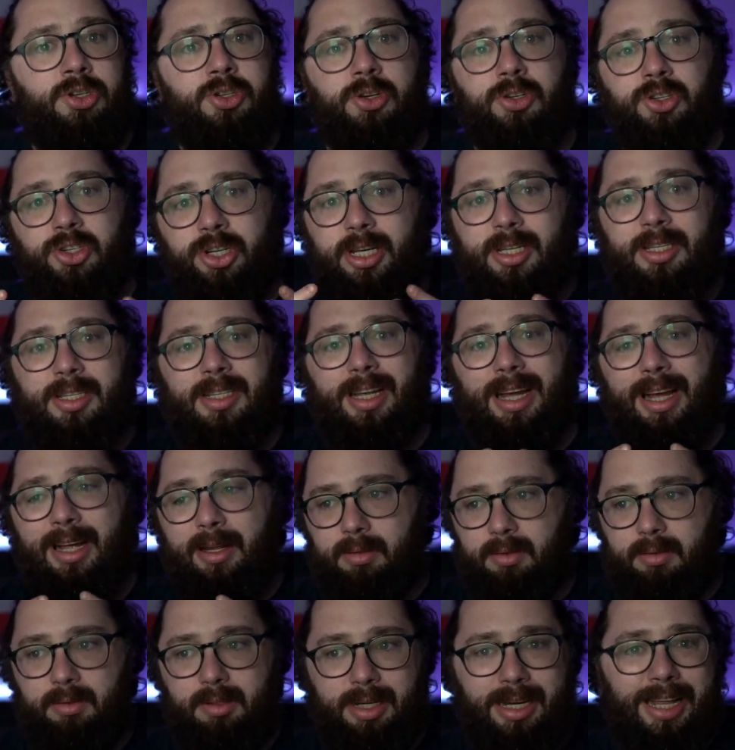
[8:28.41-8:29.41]
You're just
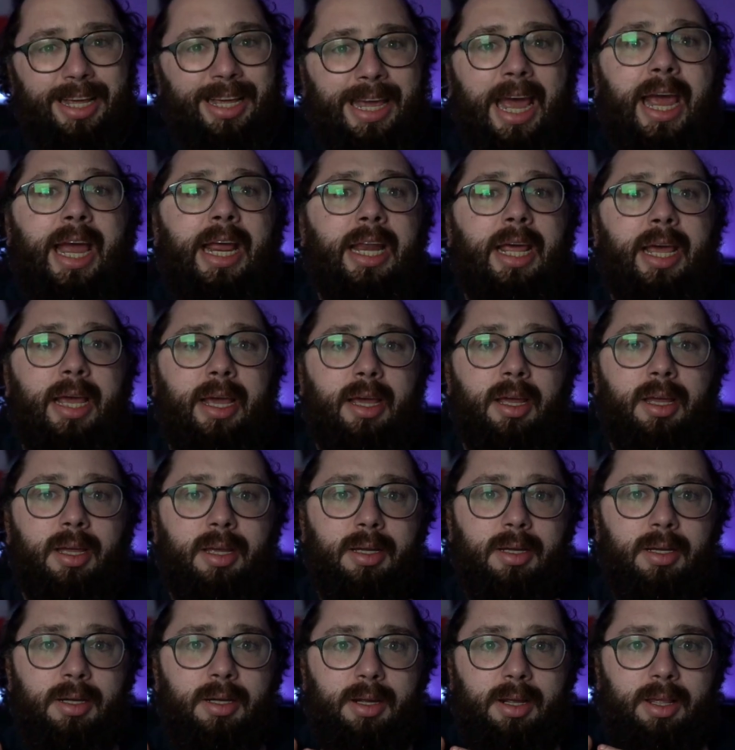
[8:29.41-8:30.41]
negating
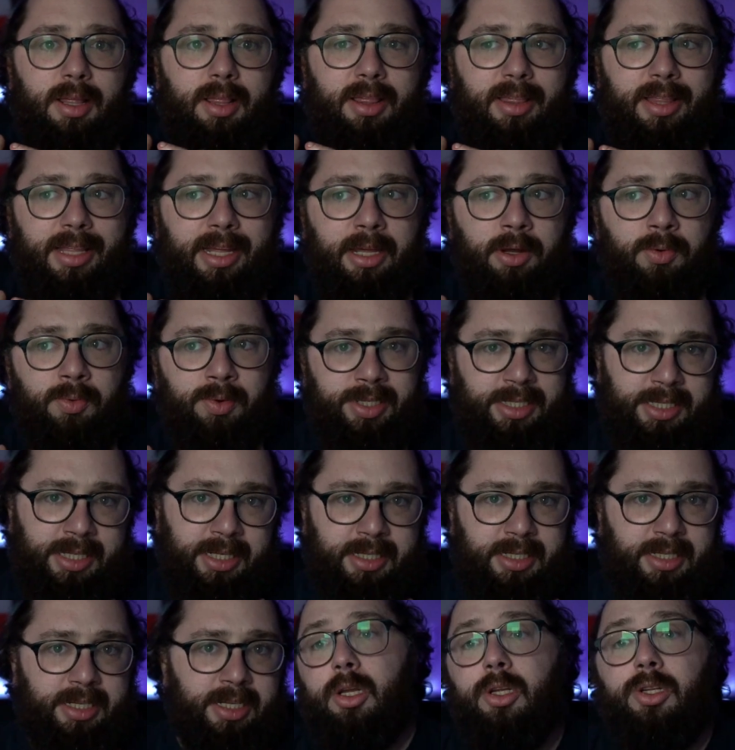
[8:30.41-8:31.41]
the
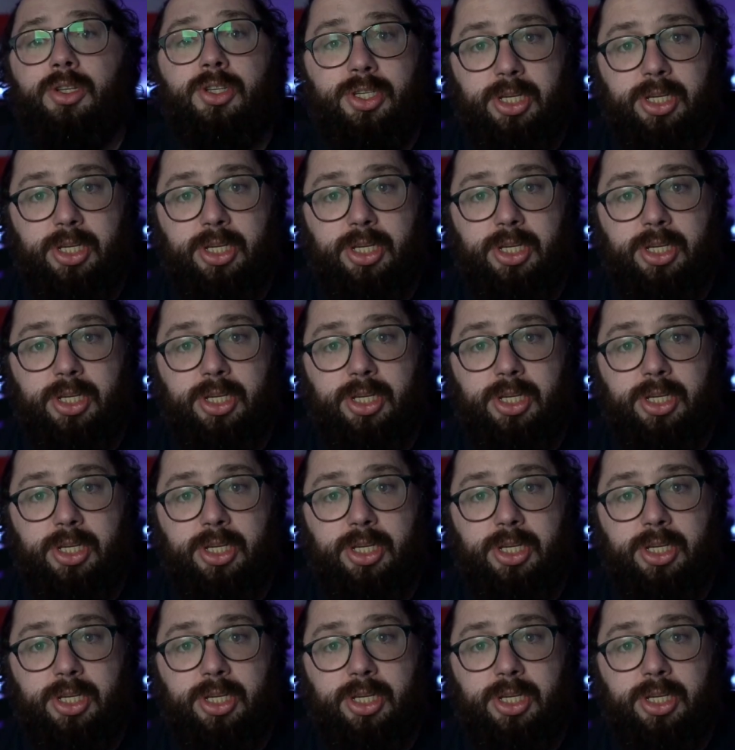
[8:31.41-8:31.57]
resistance.